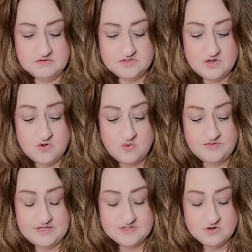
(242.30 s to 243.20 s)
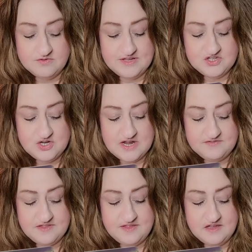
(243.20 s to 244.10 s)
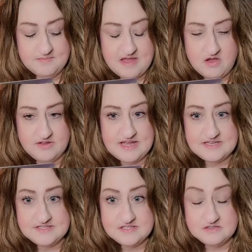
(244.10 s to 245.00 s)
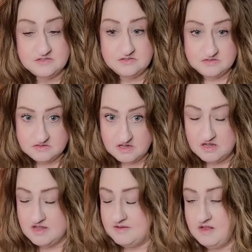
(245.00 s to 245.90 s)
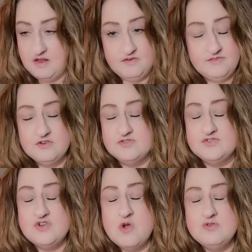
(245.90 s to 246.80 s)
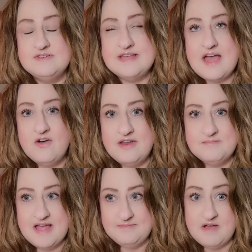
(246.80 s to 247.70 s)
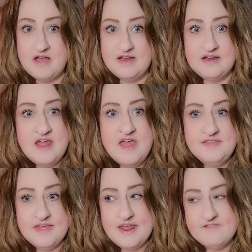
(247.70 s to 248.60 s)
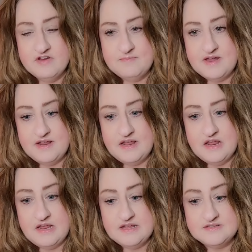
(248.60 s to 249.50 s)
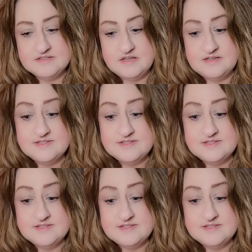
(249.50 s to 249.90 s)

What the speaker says: So these are all things you have to think about. Yes, there's no doubt in my mind that everybody is